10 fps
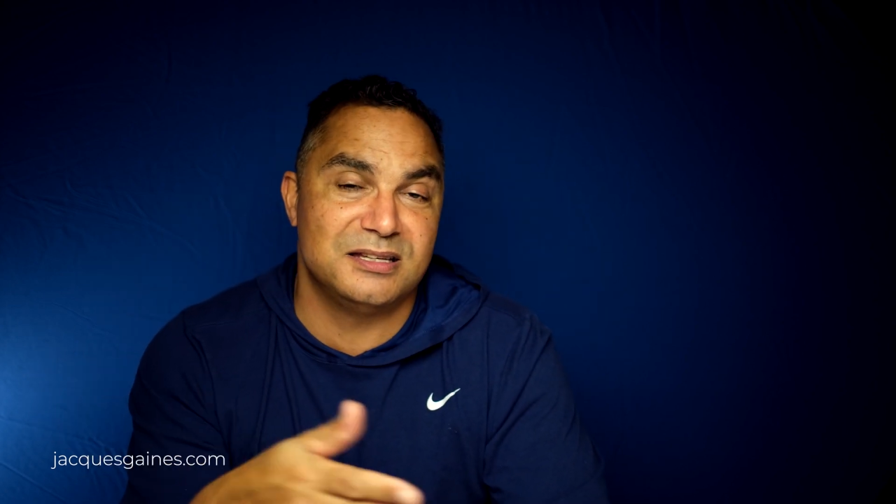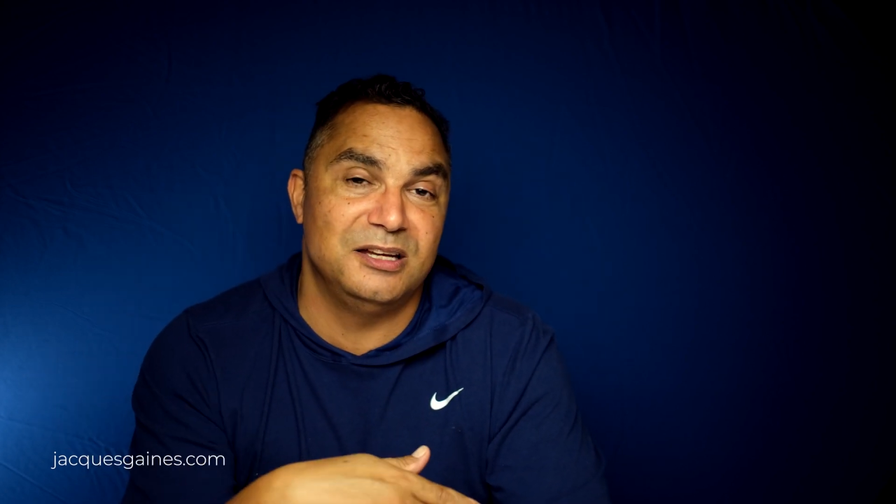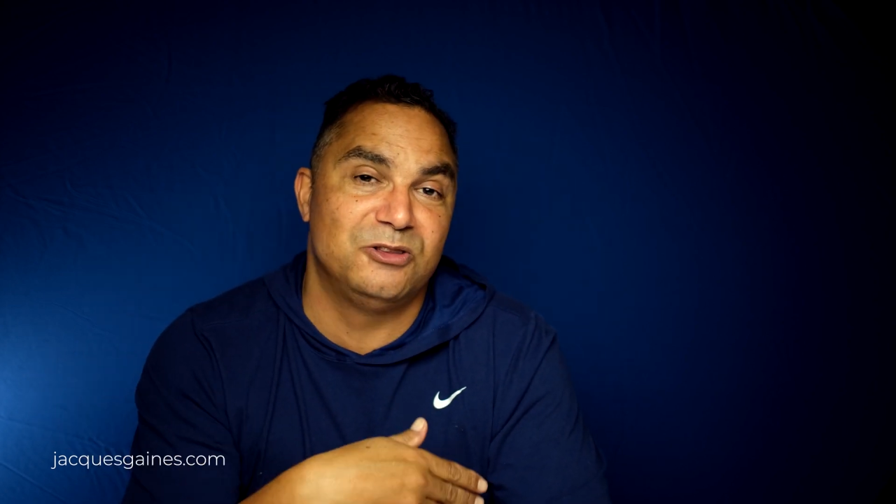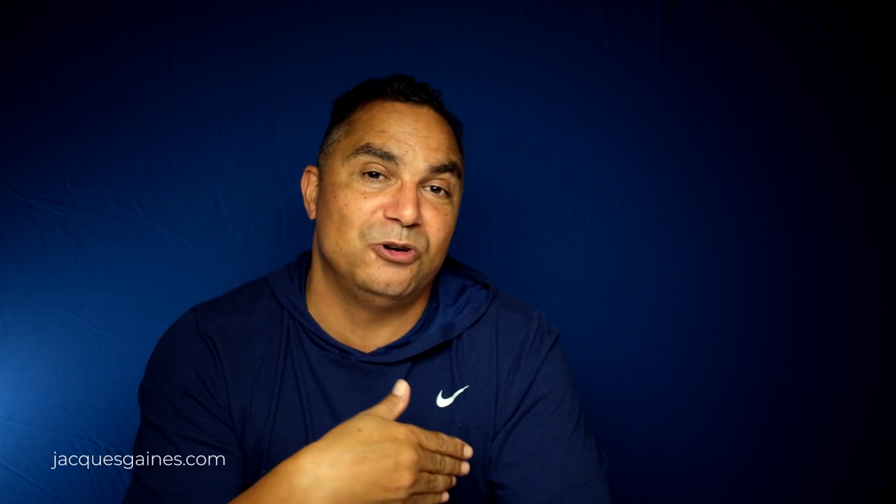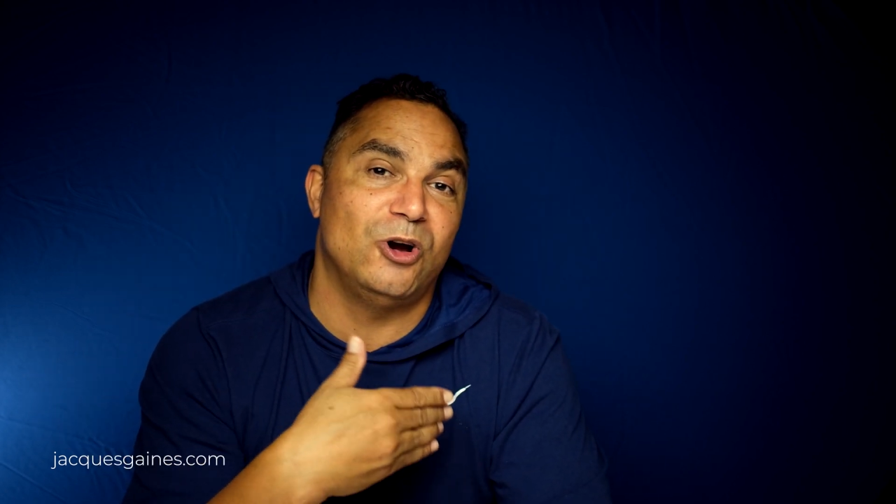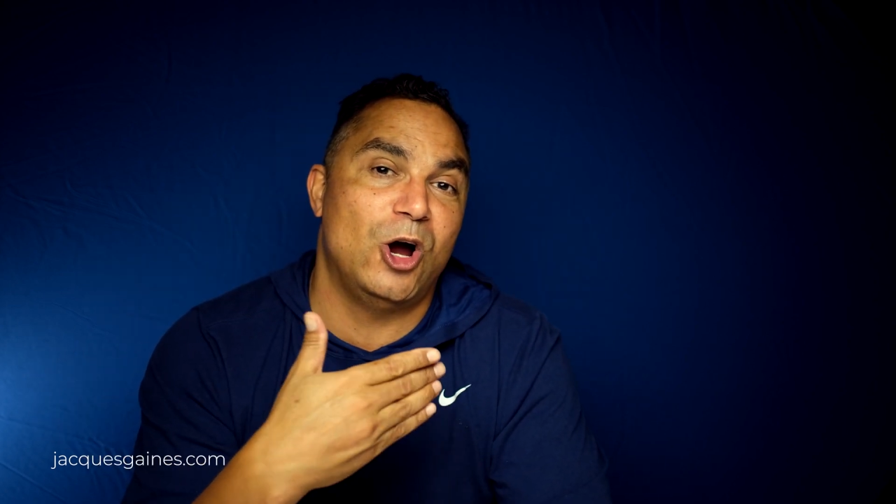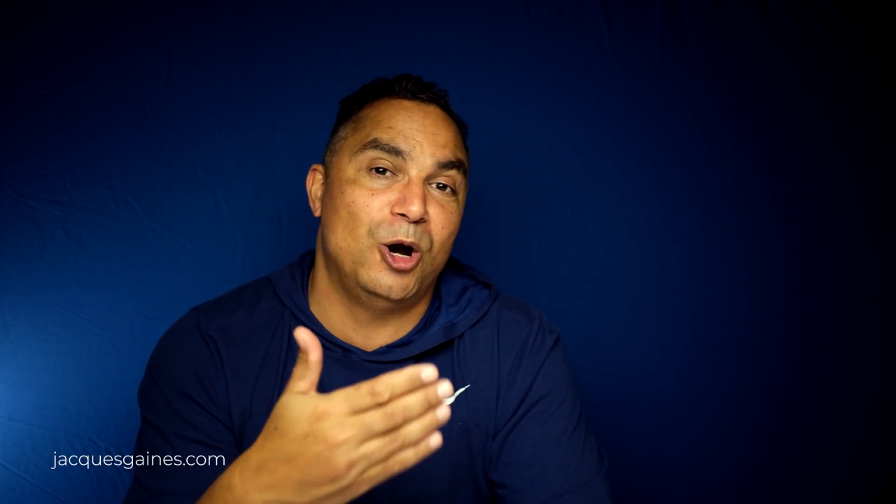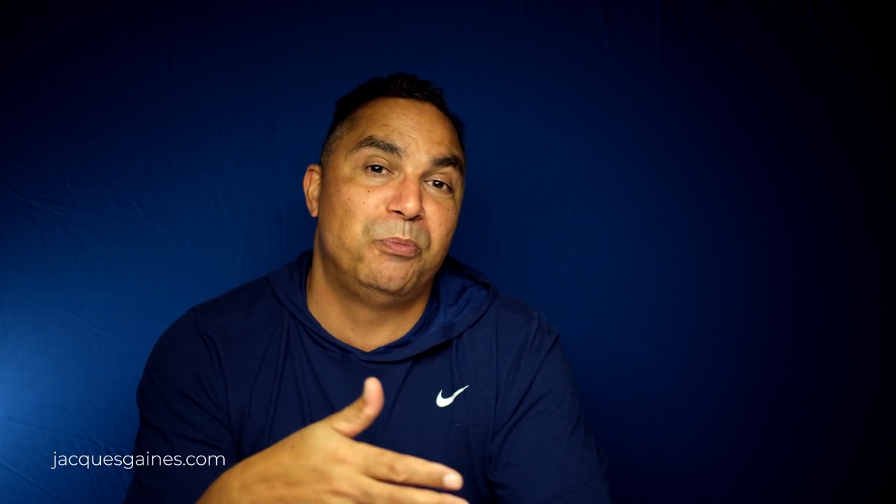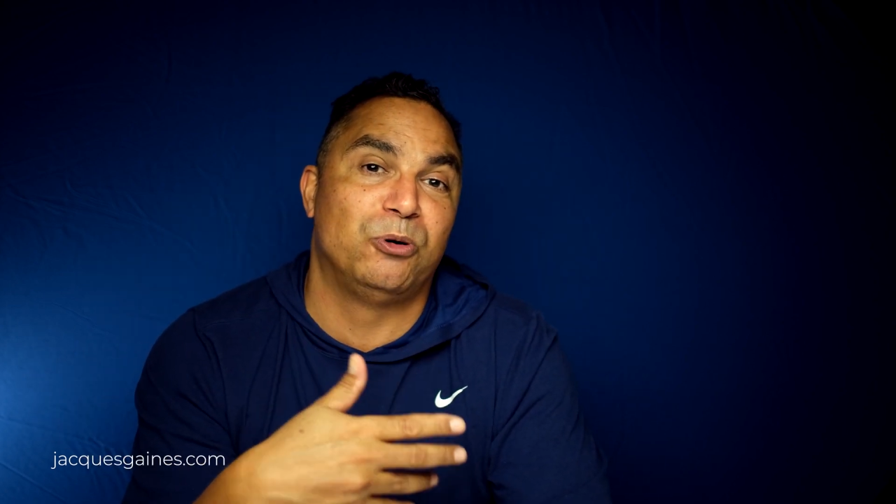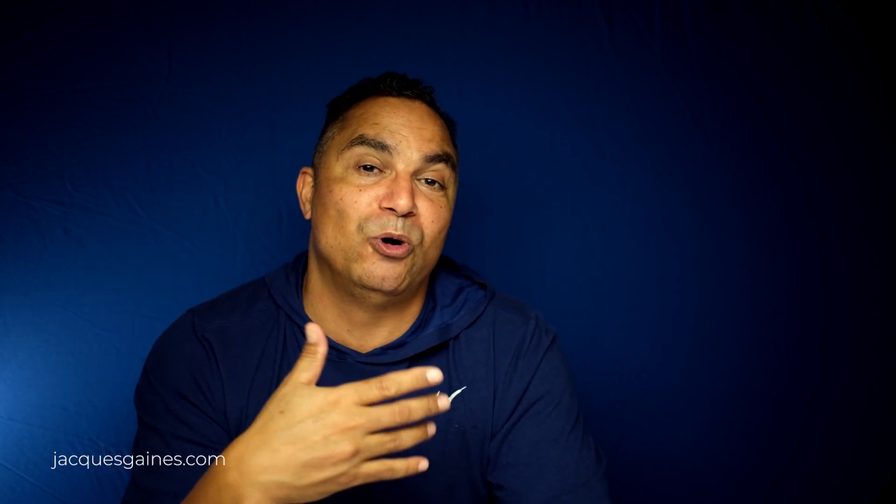it, there
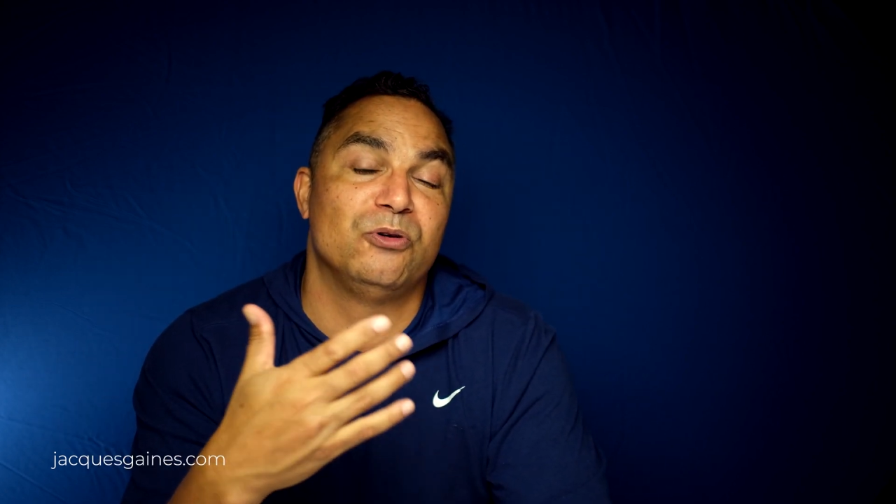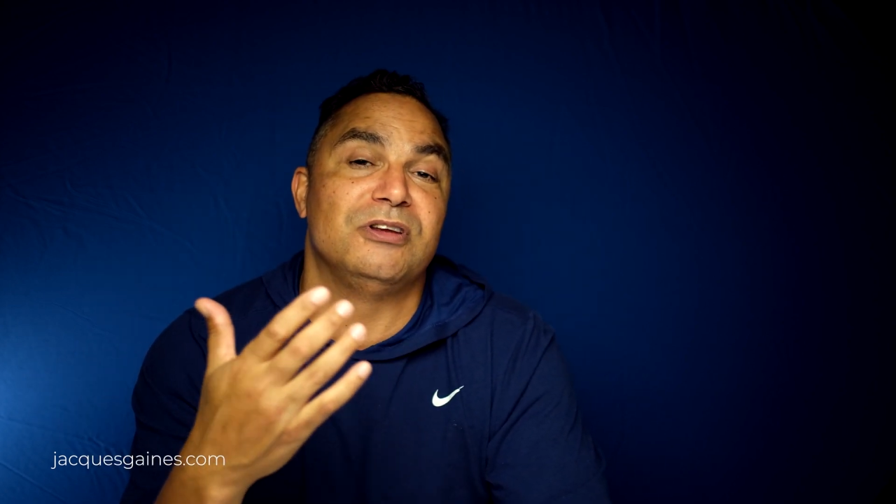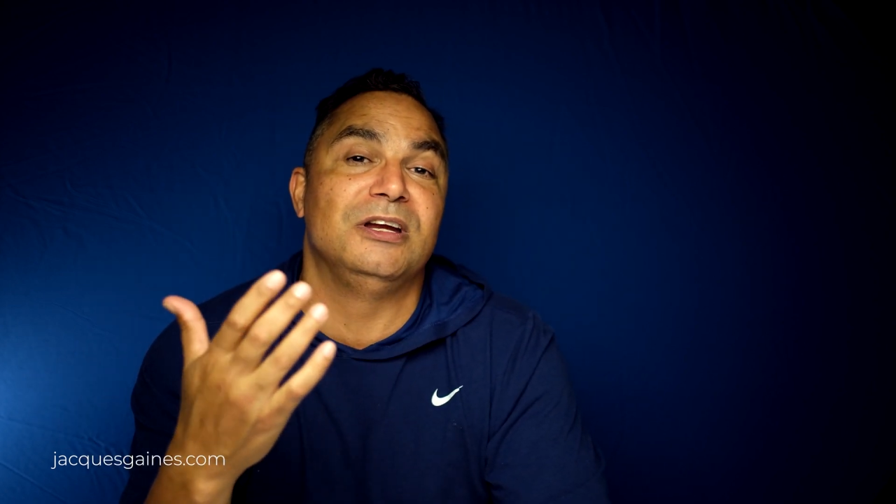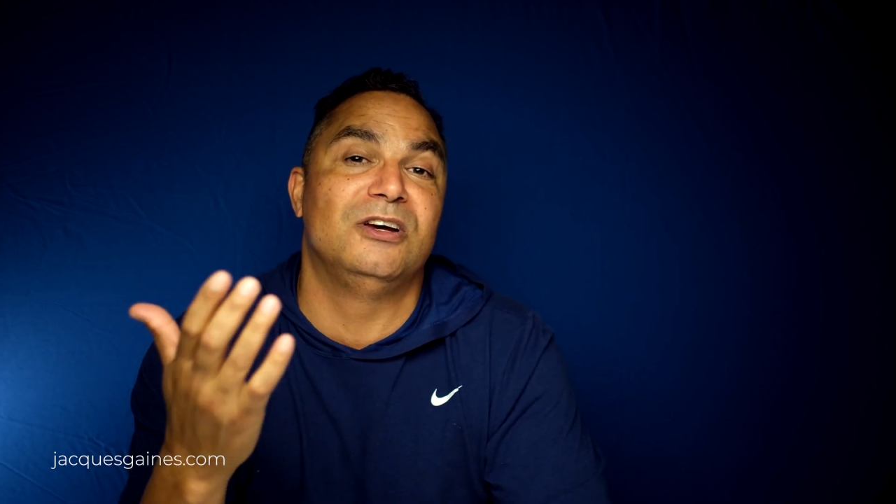are pros and